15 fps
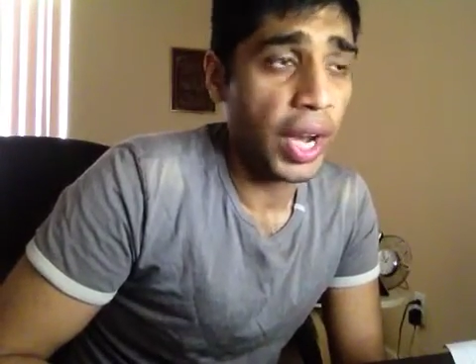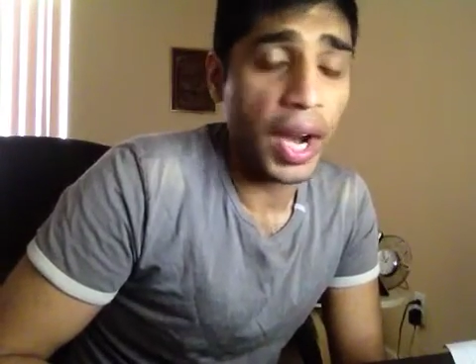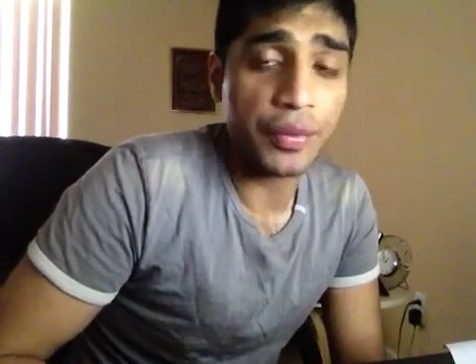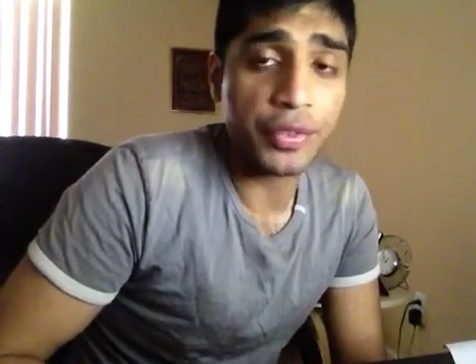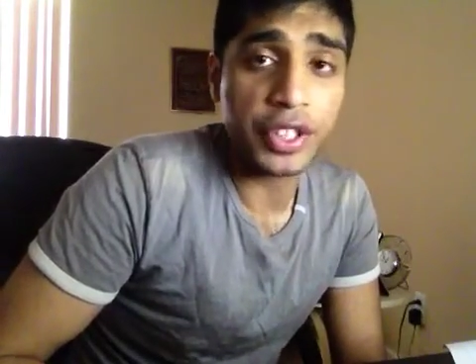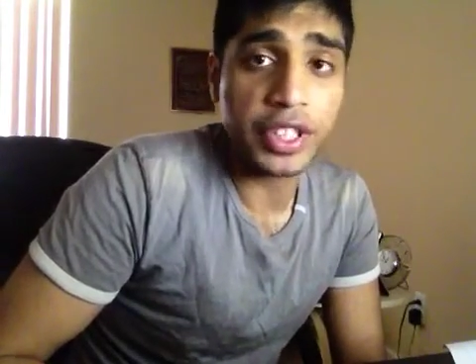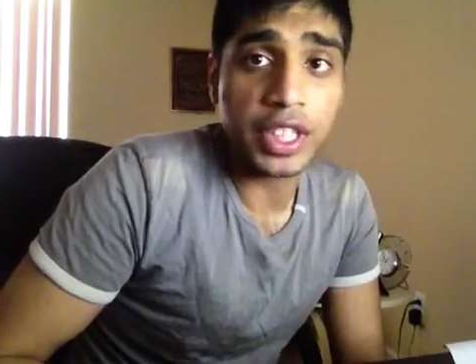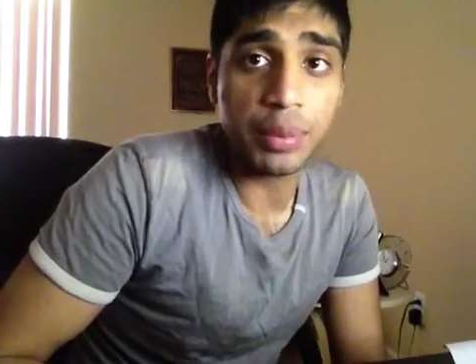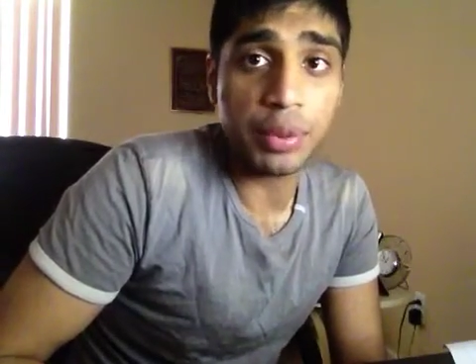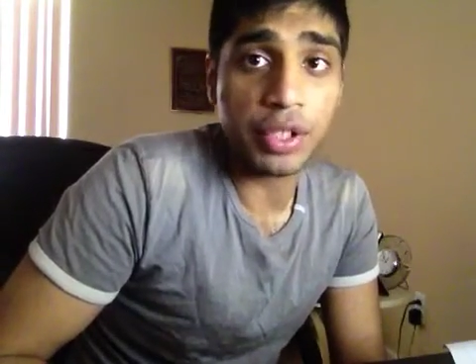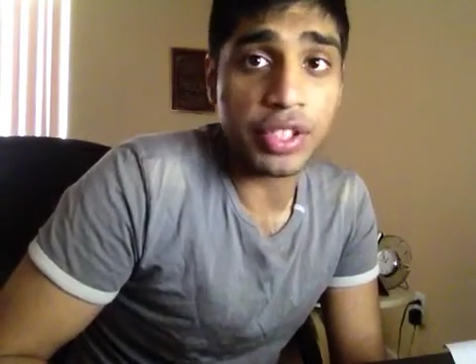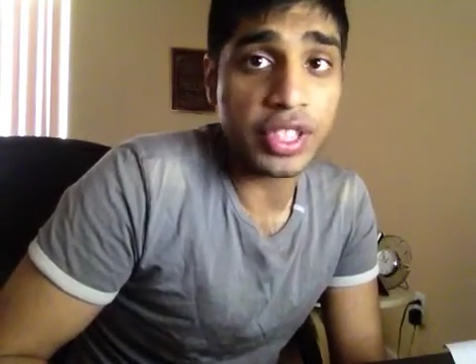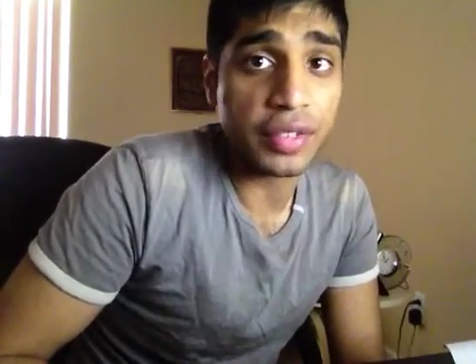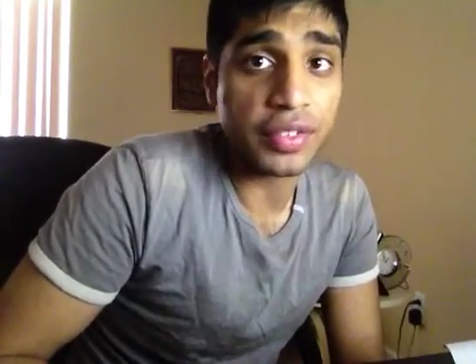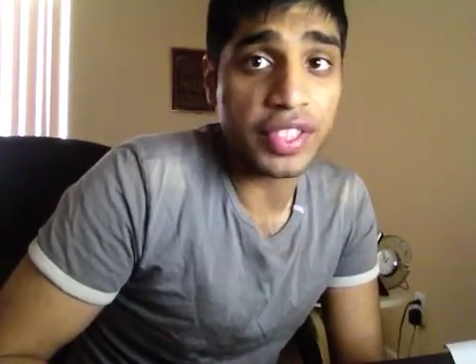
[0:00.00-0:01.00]
have to keep your
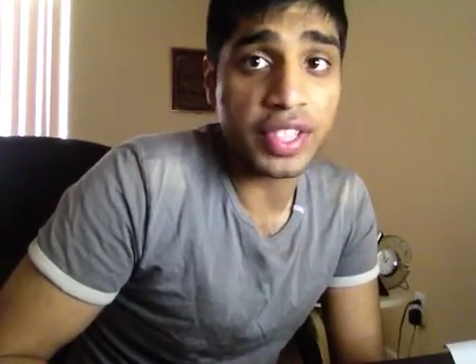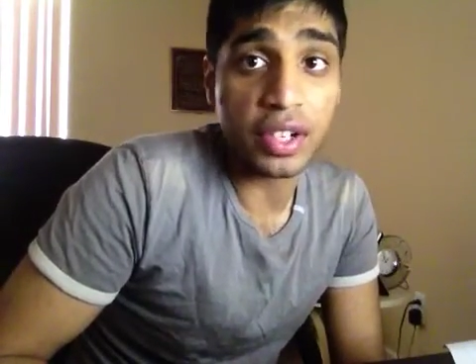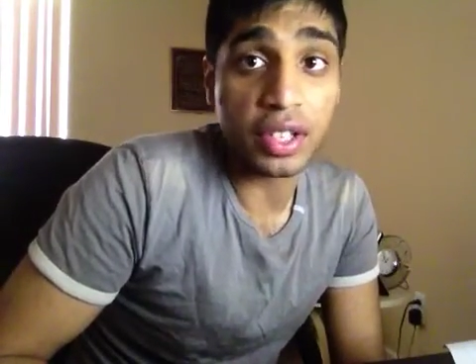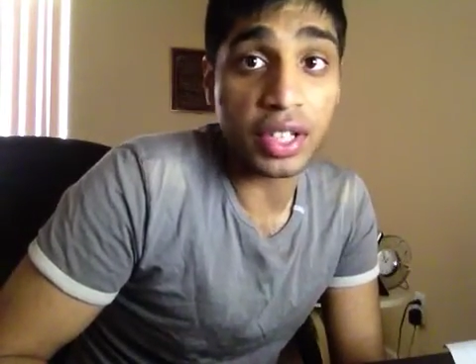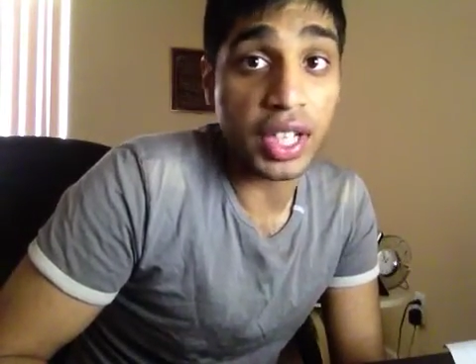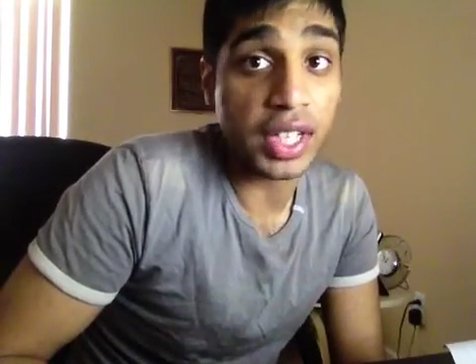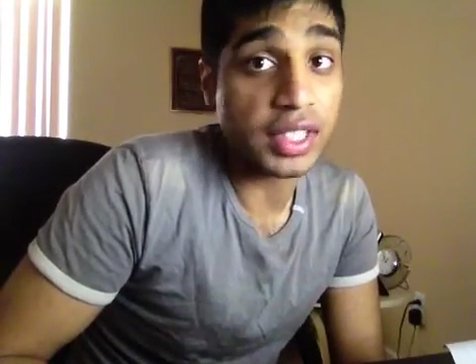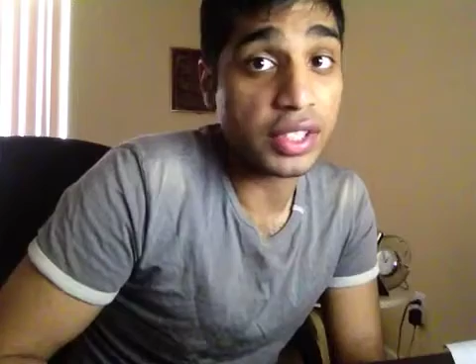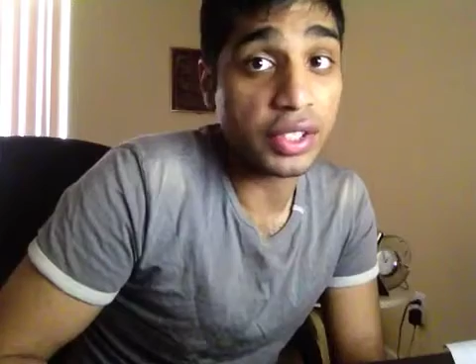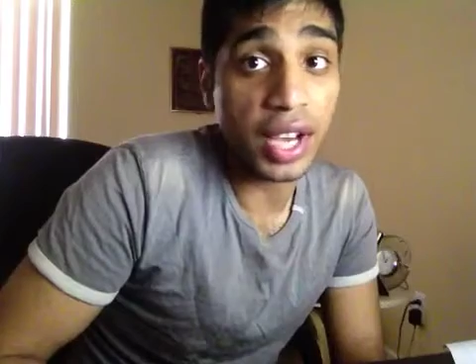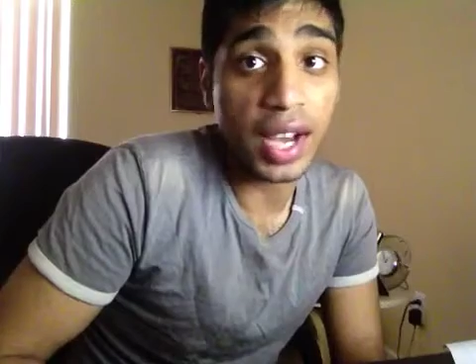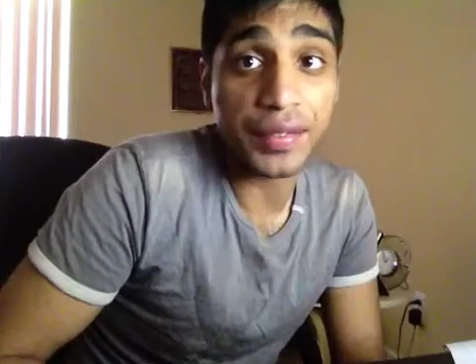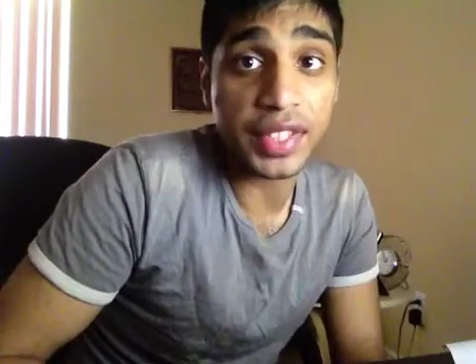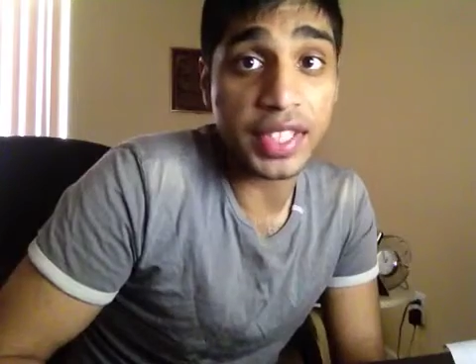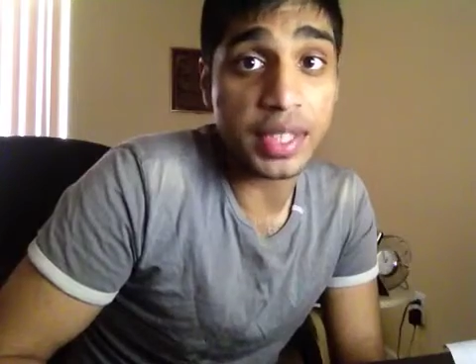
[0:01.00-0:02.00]
stuff sterilized, and you
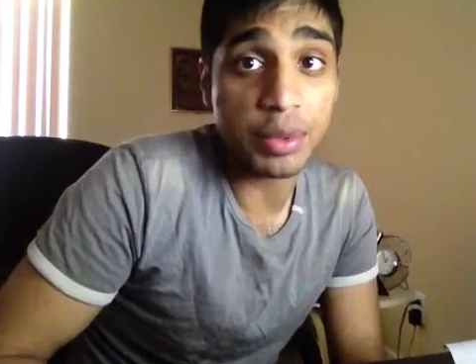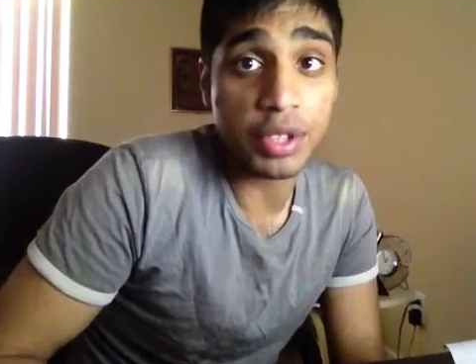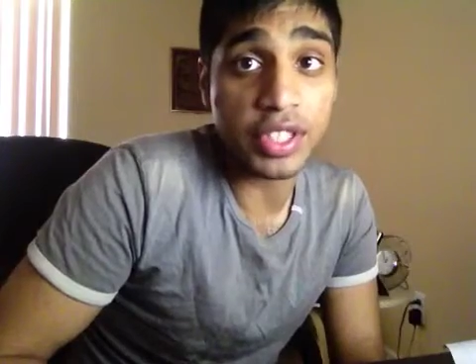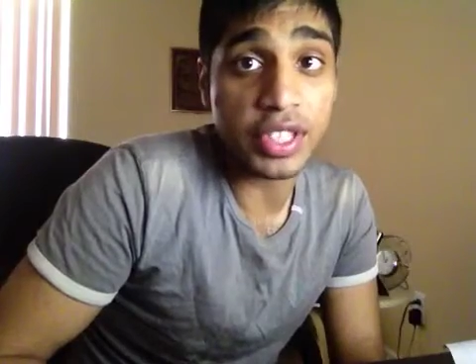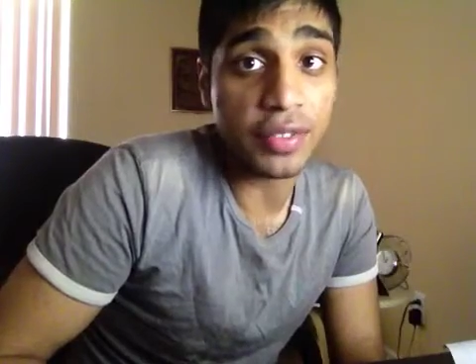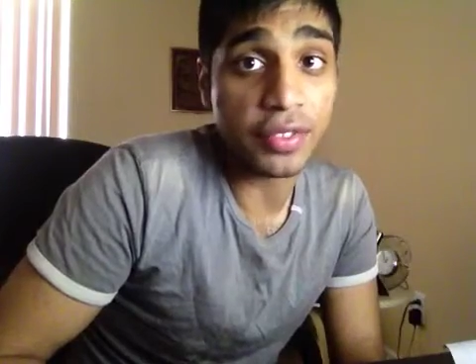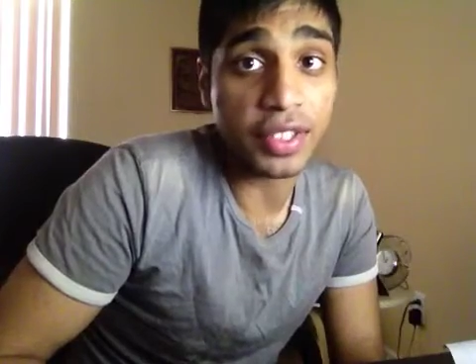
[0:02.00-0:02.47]
have to keep your stuff